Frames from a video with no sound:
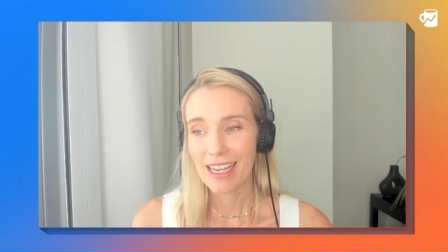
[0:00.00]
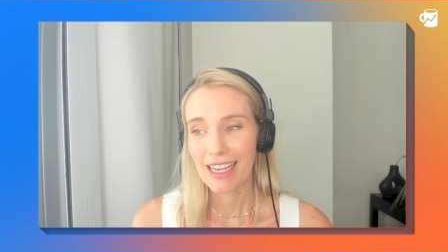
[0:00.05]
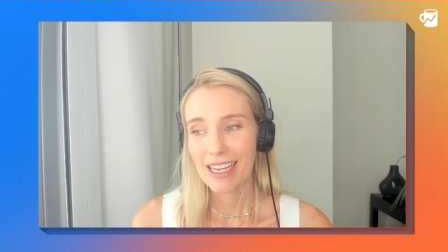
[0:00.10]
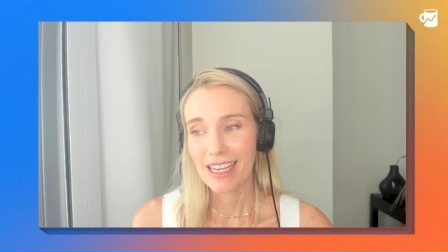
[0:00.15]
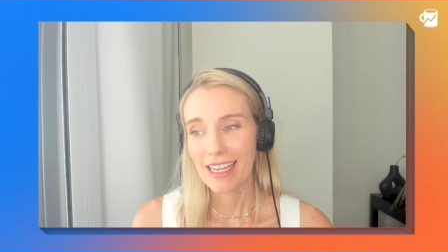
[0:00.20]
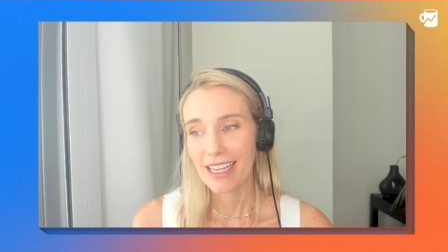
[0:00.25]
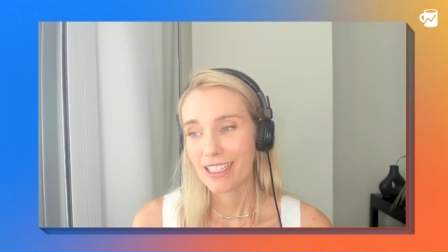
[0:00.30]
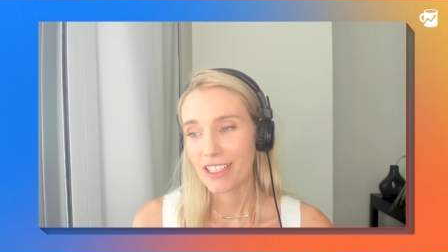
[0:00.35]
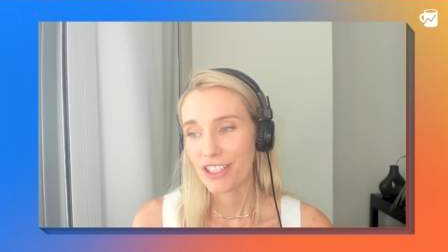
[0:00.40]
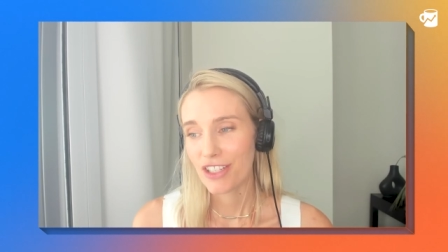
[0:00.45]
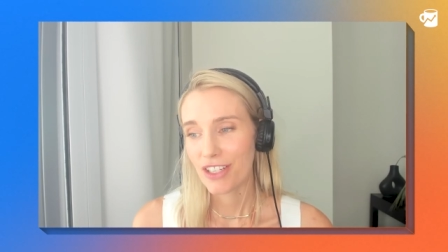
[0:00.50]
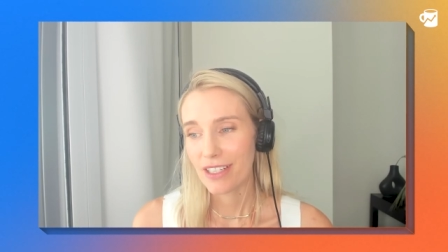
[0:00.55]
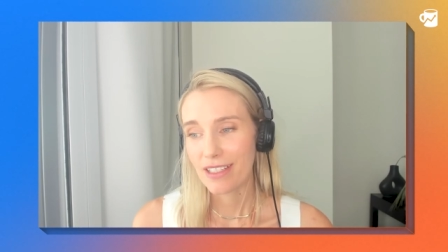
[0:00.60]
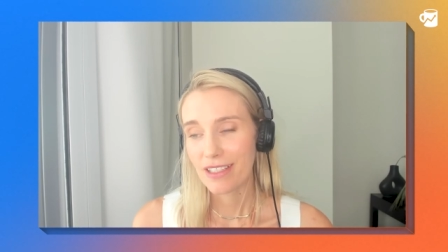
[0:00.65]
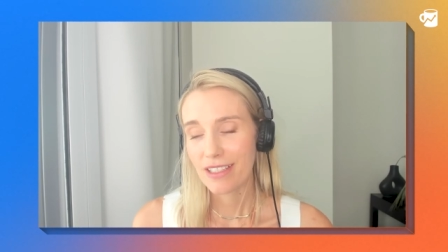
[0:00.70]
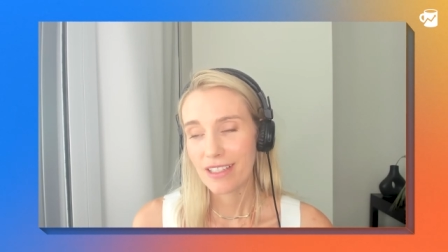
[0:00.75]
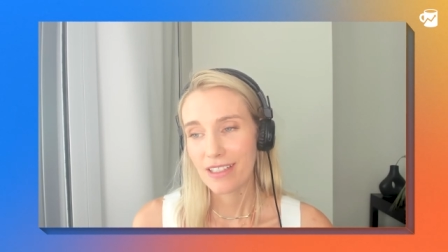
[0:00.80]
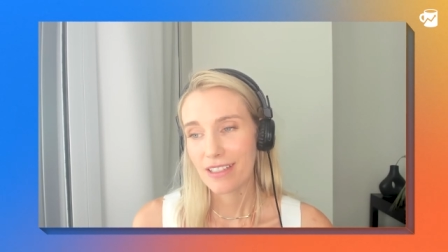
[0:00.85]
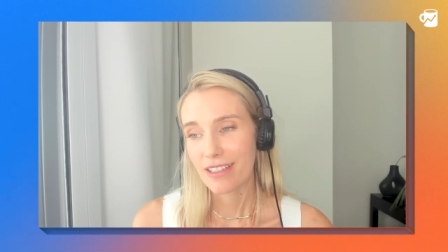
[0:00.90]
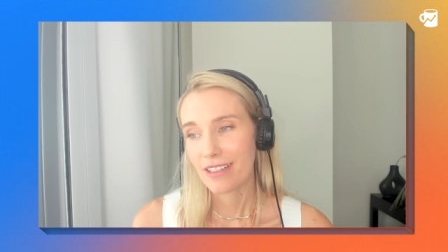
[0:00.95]
It
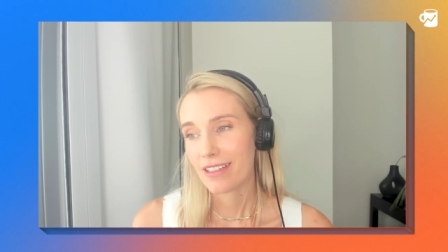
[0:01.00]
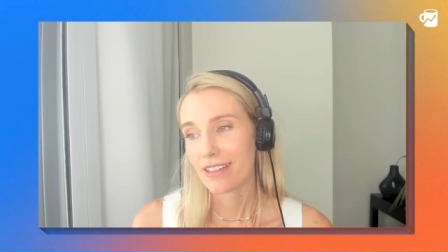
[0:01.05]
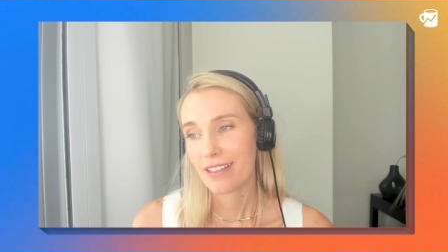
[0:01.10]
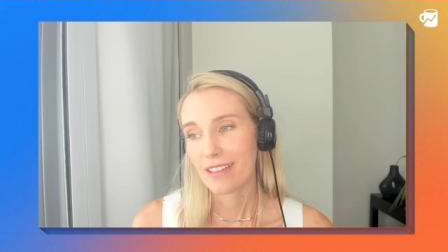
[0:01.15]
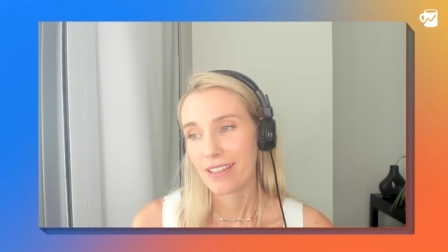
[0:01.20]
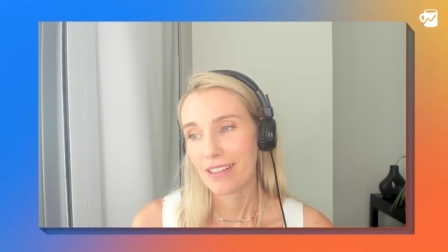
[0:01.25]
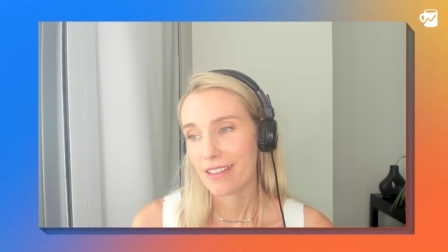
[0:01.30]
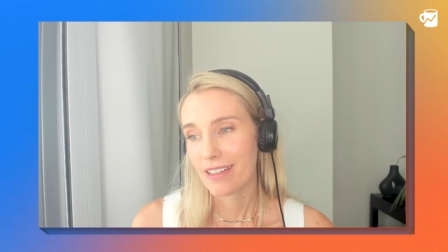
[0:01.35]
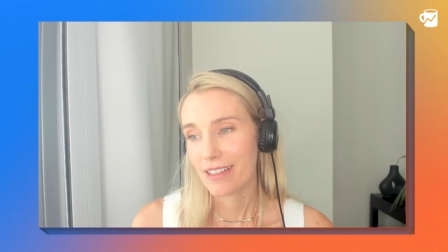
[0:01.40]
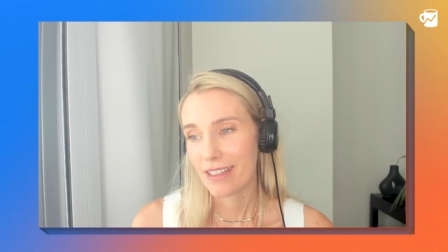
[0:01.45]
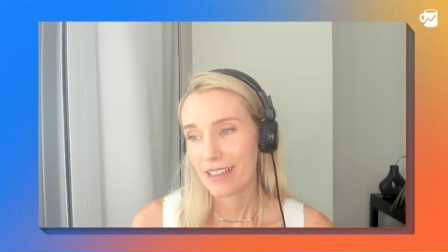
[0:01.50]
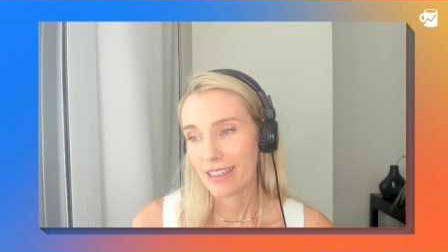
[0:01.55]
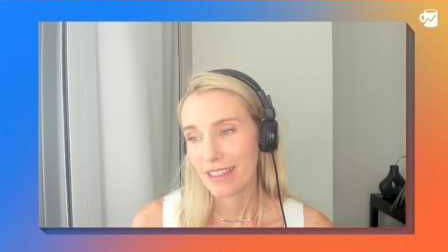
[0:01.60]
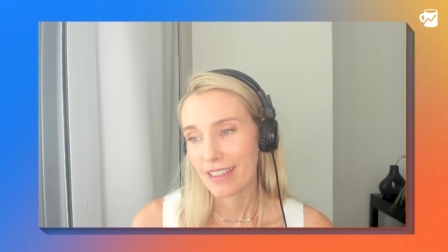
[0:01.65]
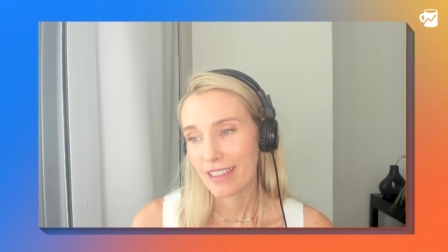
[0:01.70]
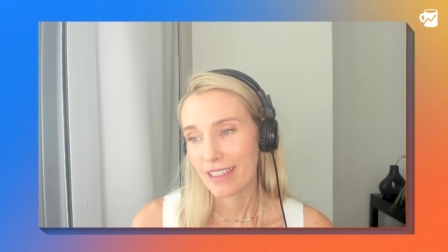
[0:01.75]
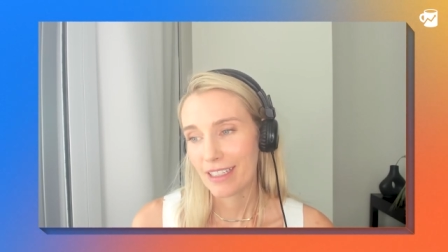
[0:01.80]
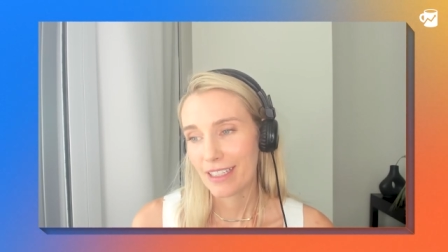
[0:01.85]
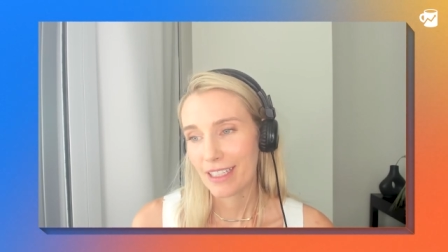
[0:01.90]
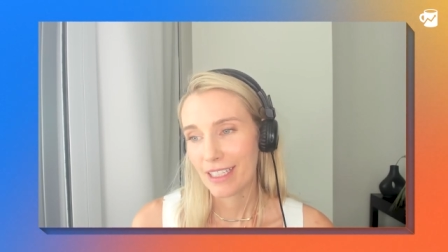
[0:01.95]
just
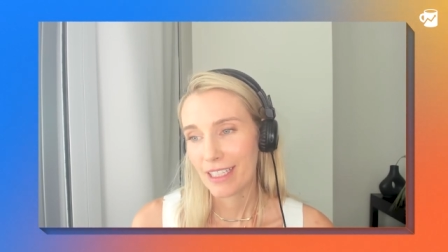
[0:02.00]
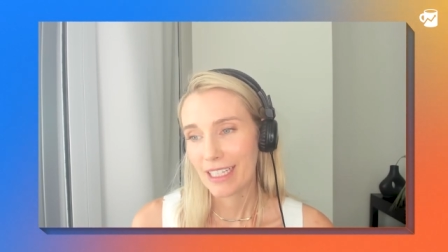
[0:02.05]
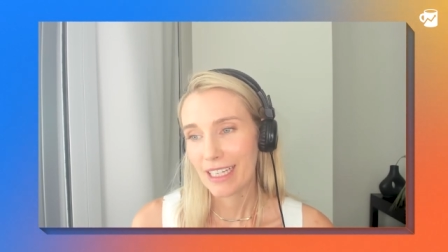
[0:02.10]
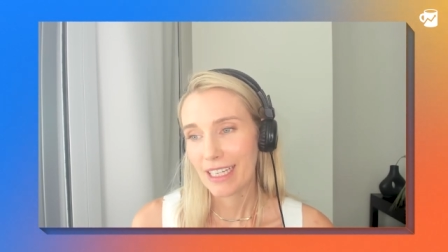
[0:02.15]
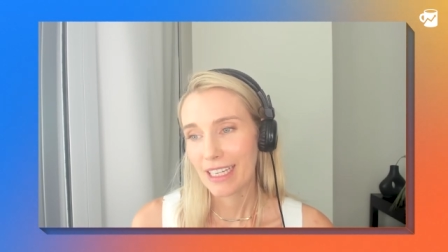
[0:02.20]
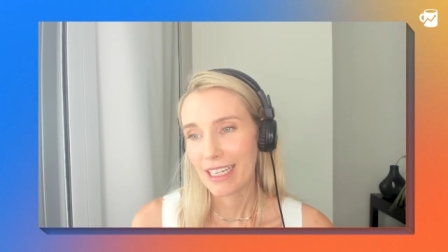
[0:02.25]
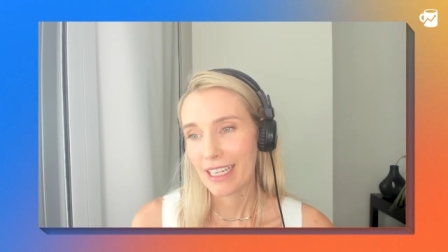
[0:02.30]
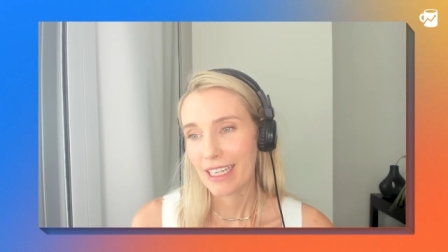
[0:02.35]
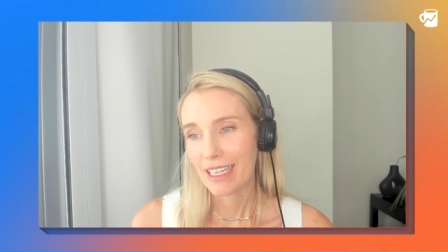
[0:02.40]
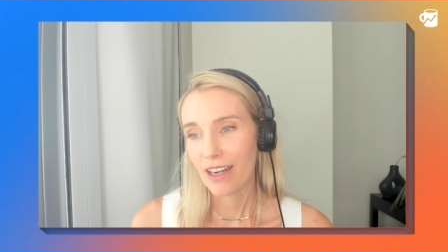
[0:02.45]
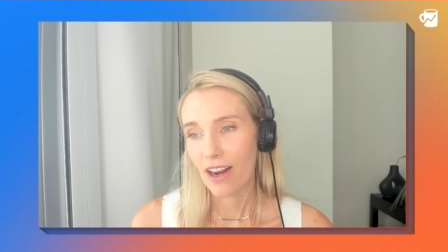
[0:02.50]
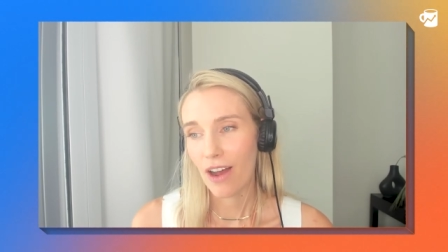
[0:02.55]
it